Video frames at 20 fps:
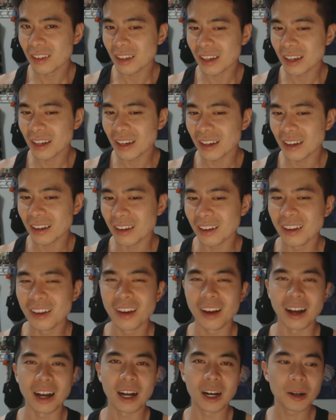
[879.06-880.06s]
Yeah.
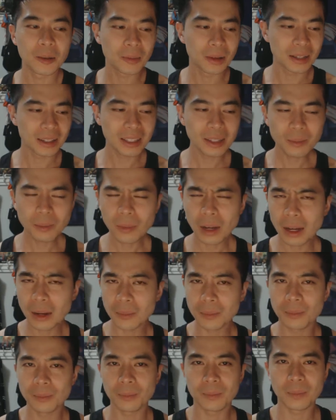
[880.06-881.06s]
I think
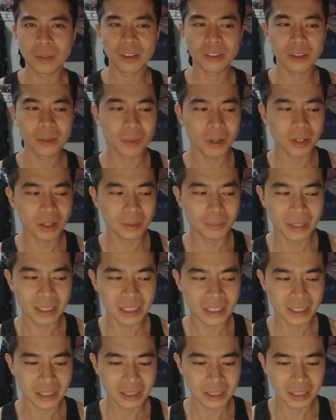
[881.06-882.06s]
my friend Monin
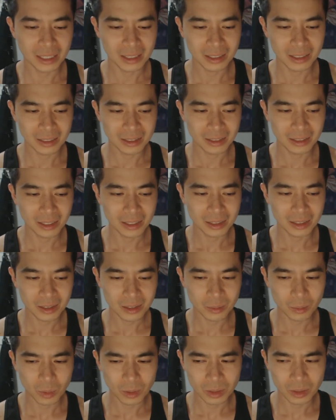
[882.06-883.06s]
mentioned that
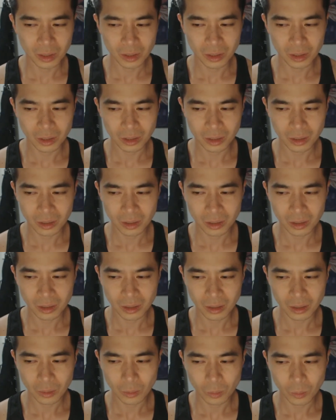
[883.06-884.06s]
this was her...
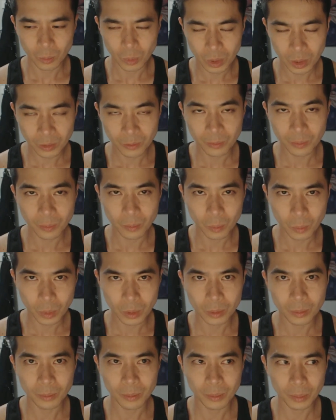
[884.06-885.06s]
was her
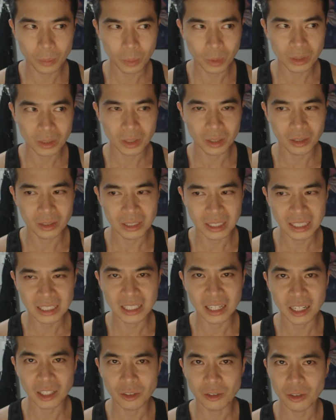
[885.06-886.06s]

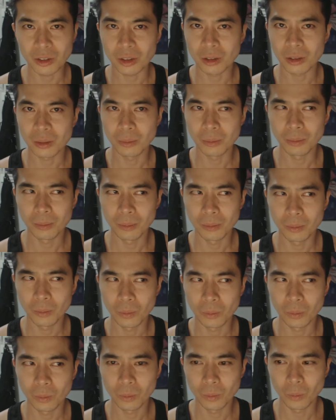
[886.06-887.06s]
600th
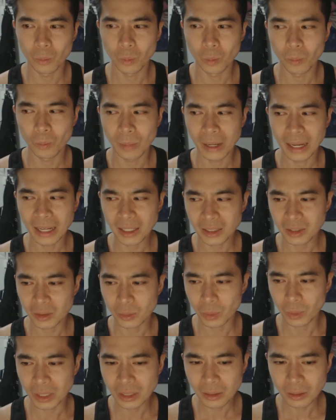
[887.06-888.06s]

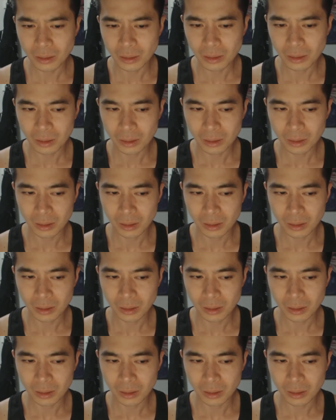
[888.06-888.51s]
match win?